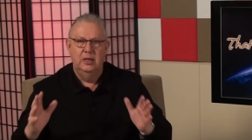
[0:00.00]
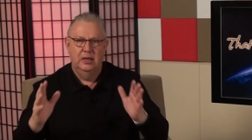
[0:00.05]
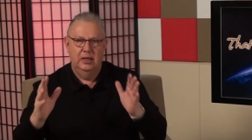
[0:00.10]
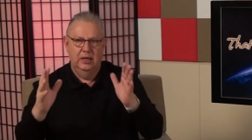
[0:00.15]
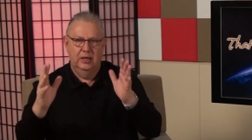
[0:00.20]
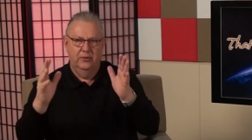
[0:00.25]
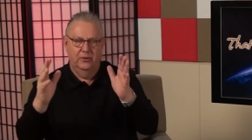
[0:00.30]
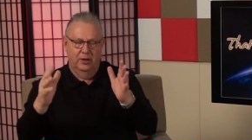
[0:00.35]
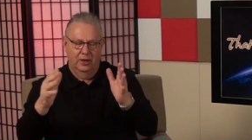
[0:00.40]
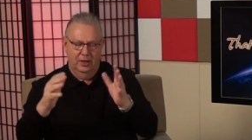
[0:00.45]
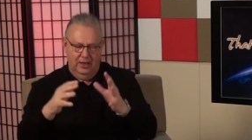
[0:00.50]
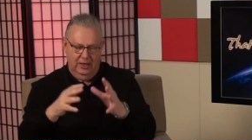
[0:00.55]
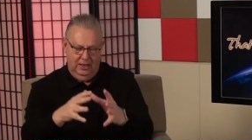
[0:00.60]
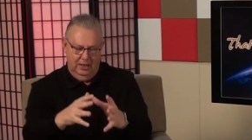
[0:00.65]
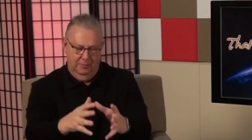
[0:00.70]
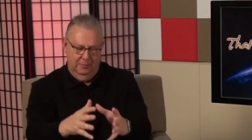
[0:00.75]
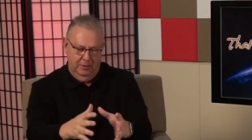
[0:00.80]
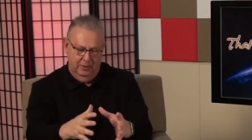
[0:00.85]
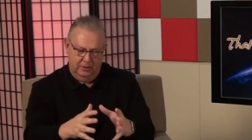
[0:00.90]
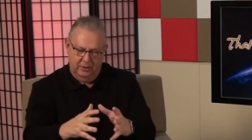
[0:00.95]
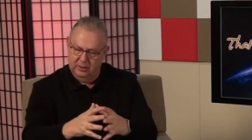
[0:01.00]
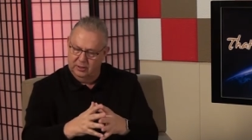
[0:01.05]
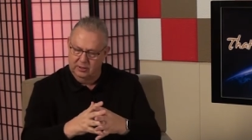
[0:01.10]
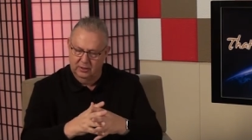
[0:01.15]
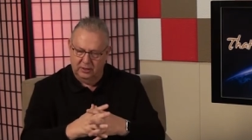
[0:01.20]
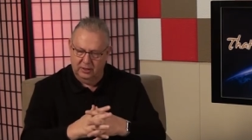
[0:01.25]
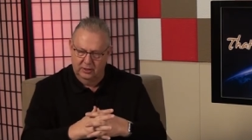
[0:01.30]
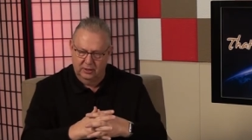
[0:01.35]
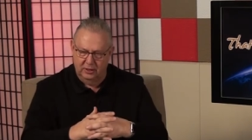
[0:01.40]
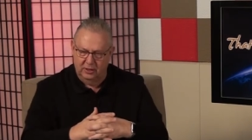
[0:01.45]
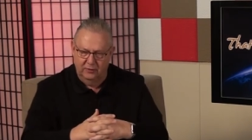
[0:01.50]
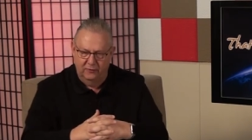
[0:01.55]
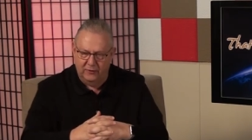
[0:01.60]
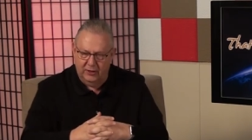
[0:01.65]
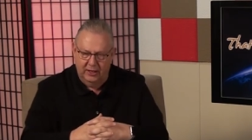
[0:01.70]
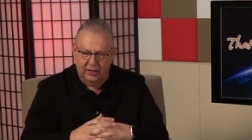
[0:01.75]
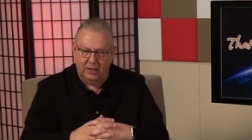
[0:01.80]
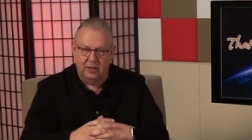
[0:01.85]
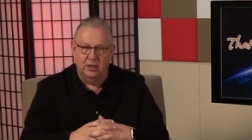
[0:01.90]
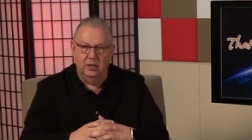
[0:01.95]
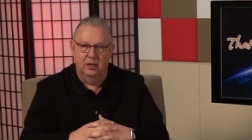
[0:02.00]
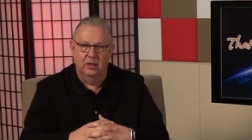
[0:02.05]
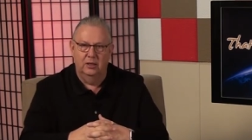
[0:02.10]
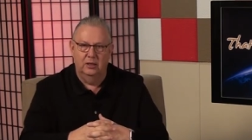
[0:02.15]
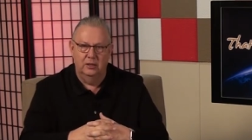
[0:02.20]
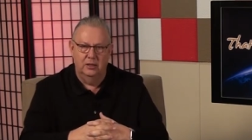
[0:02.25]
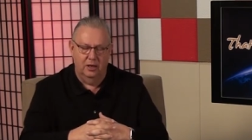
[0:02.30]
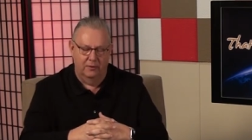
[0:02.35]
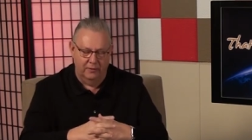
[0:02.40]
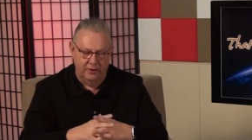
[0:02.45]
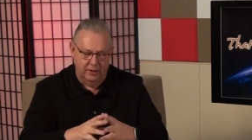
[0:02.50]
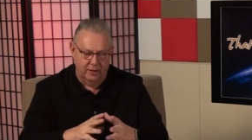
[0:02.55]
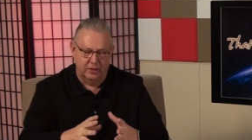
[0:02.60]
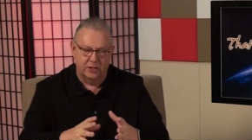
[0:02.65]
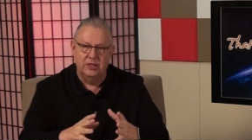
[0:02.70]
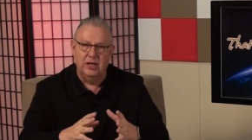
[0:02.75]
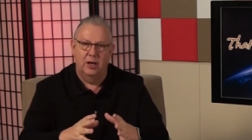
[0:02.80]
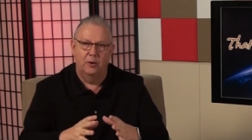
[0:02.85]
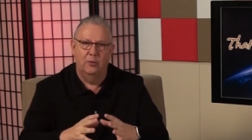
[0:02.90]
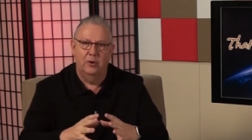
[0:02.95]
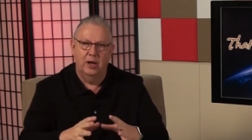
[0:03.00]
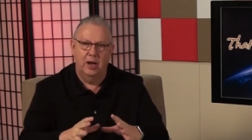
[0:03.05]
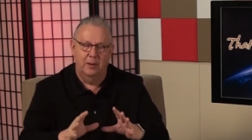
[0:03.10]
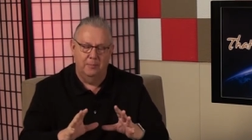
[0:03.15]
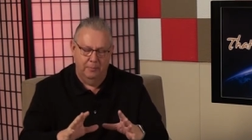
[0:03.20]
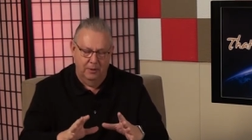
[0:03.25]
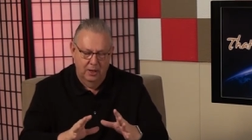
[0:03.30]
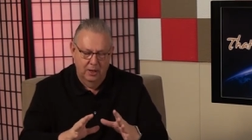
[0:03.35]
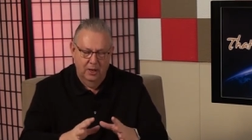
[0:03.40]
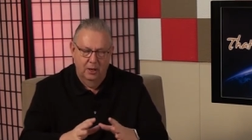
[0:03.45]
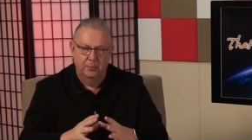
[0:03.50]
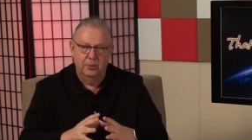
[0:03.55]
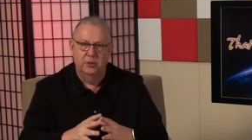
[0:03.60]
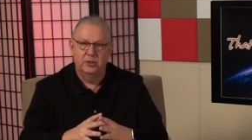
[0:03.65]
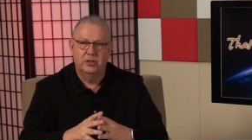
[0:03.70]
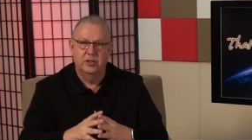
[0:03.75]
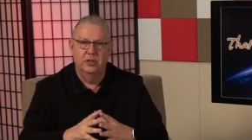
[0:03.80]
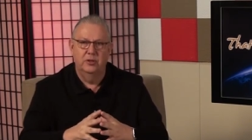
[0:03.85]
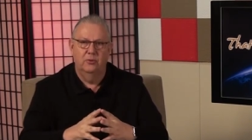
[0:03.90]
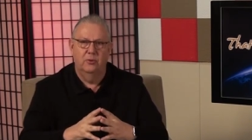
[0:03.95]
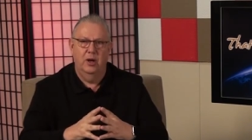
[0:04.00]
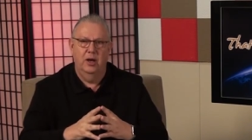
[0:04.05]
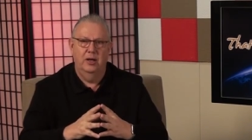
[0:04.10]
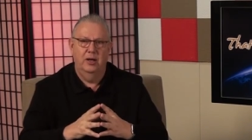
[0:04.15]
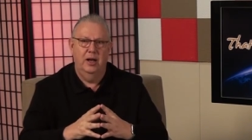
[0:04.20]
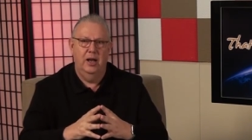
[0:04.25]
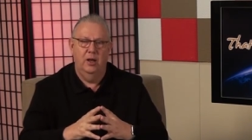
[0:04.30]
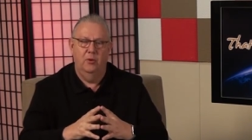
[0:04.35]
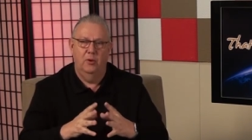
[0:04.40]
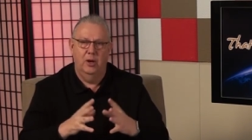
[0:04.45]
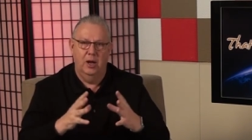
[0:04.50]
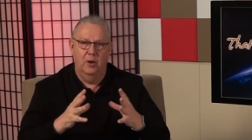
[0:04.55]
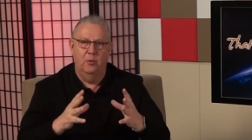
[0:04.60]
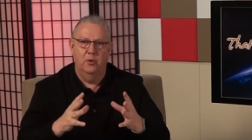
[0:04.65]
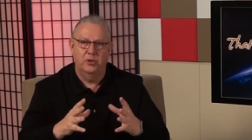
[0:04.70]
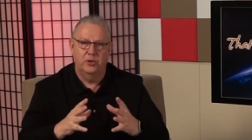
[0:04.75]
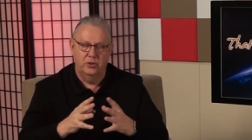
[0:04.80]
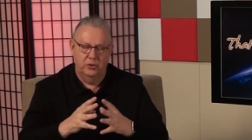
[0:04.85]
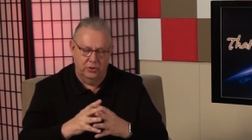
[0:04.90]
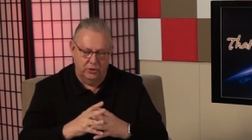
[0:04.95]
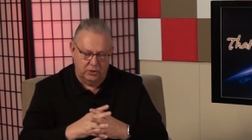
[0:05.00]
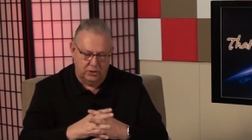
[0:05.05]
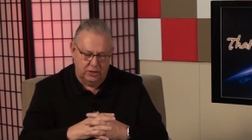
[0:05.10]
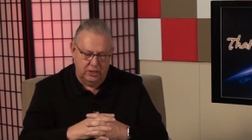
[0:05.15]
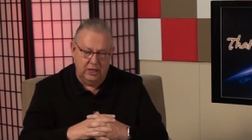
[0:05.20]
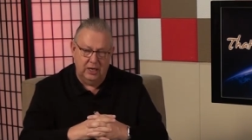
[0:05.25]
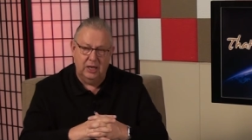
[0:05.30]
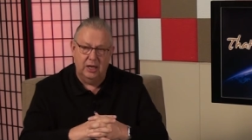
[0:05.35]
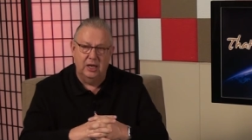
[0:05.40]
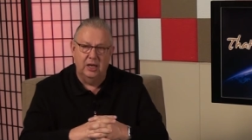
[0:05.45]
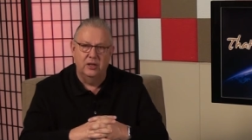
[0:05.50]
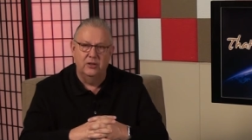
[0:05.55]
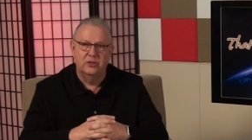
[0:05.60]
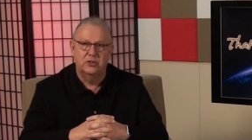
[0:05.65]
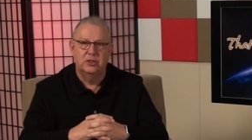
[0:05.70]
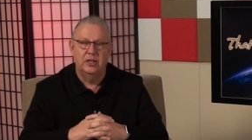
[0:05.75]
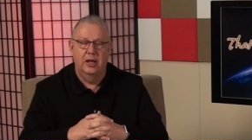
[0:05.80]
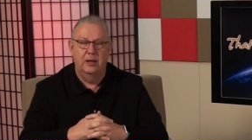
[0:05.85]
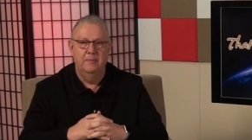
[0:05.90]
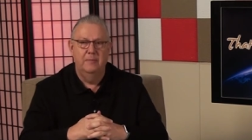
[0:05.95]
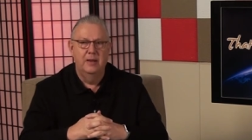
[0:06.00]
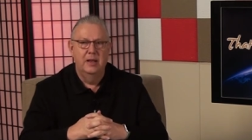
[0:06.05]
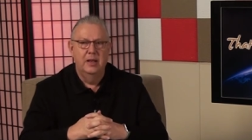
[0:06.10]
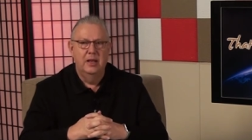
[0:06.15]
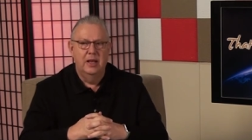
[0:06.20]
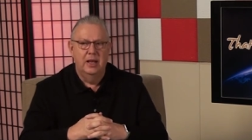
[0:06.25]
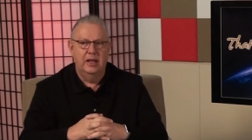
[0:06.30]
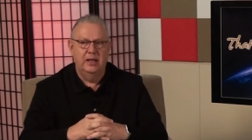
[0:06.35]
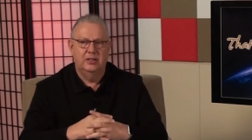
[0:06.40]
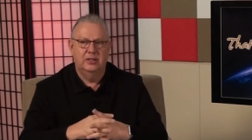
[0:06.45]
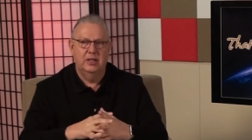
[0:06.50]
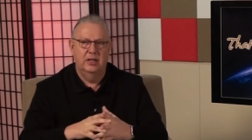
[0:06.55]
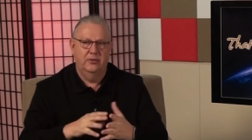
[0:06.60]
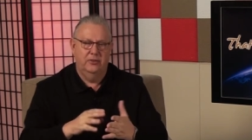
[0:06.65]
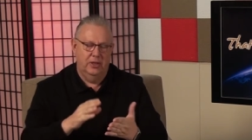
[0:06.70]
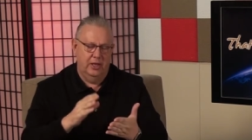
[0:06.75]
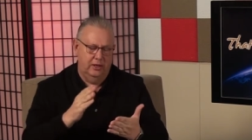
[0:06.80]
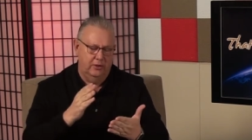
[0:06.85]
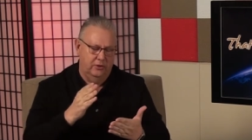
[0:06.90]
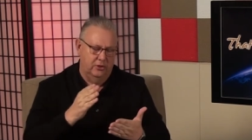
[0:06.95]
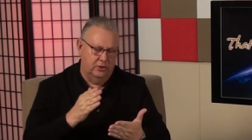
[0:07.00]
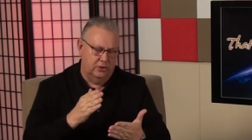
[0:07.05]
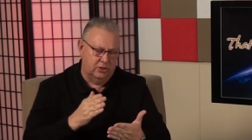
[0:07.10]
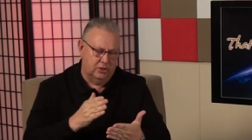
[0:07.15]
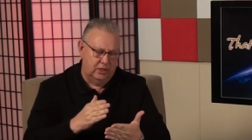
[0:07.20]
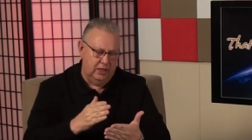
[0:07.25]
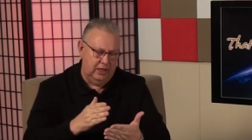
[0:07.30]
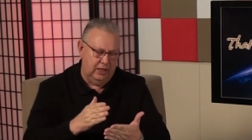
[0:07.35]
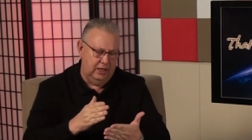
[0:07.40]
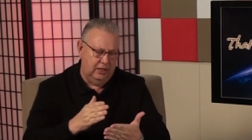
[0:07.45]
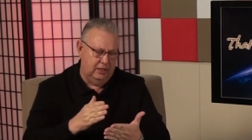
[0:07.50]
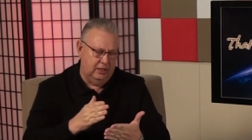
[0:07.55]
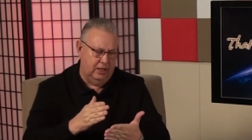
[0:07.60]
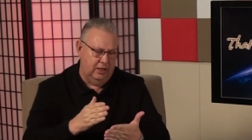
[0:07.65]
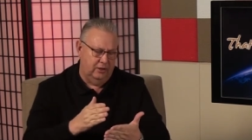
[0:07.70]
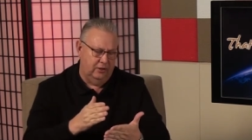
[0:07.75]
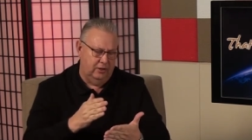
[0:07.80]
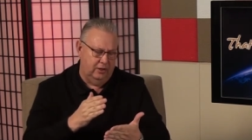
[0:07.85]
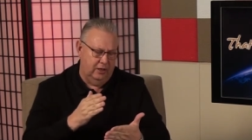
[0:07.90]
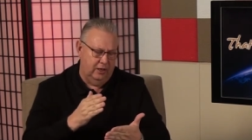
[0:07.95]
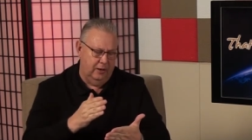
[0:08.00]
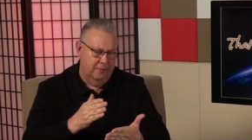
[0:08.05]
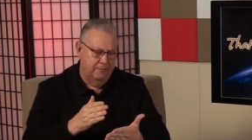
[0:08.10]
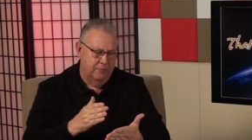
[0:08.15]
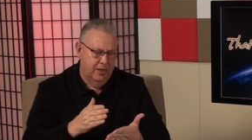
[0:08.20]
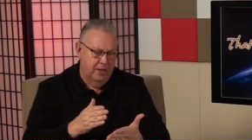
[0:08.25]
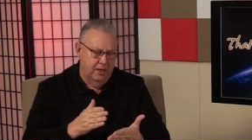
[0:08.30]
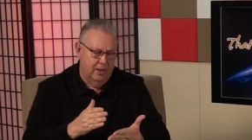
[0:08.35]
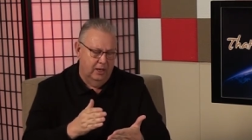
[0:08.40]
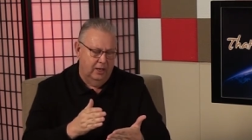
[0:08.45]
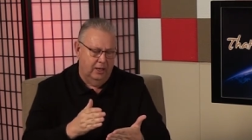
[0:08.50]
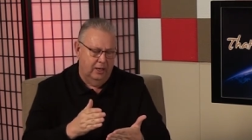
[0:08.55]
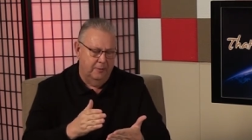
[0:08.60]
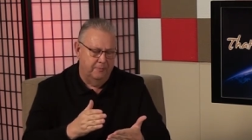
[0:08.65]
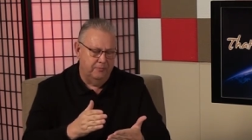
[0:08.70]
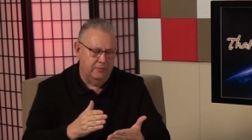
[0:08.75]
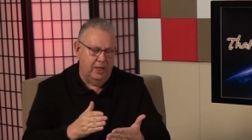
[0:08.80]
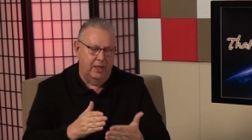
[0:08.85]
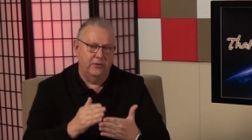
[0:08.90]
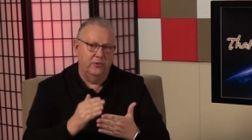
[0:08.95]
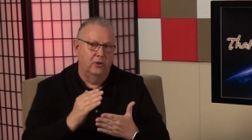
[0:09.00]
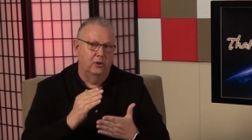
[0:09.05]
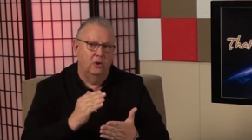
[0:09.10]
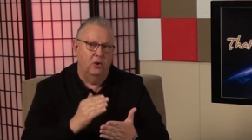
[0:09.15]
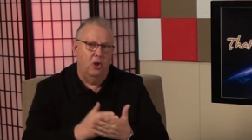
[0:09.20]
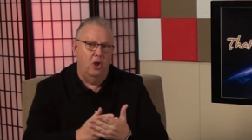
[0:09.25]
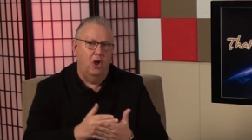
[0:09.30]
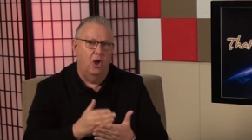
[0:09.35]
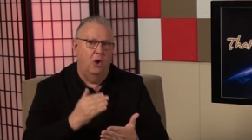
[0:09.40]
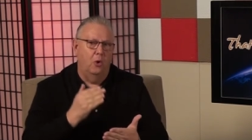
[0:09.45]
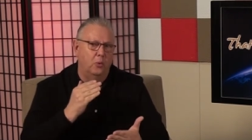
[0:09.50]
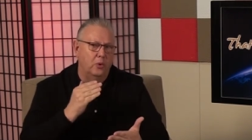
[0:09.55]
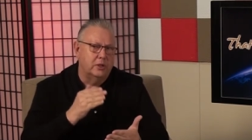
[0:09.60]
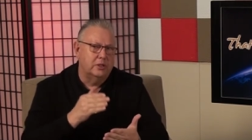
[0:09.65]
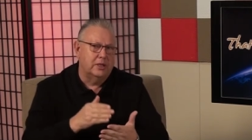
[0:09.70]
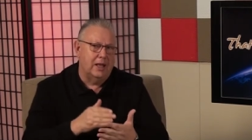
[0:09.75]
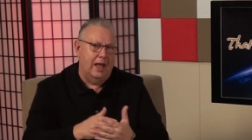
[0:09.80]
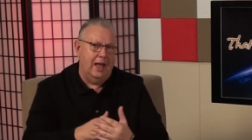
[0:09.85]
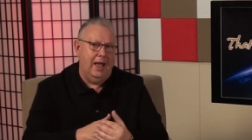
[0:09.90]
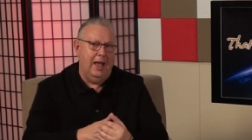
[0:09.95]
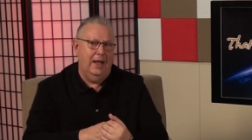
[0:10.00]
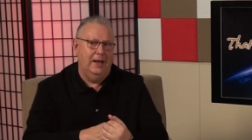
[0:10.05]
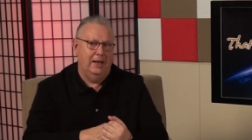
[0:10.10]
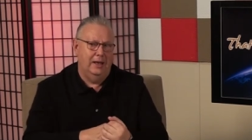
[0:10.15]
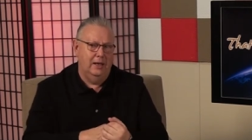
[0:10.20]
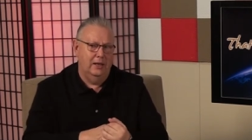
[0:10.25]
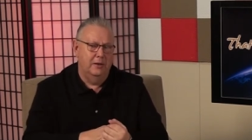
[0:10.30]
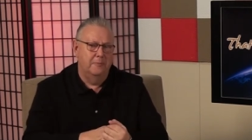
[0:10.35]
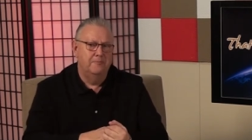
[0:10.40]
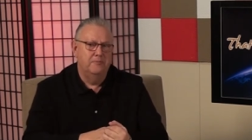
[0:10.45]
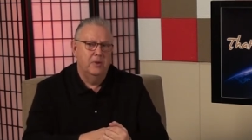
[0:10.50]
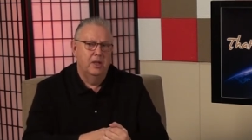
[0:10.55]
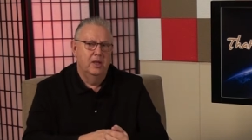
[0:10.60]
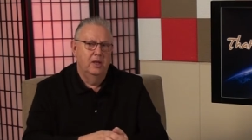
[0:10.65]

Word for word: in the land. But the, the, the Davidic uh, covenant is not what I'm pushing right now. What I want you to see is that he said that the seed, that the, uh, that the law was added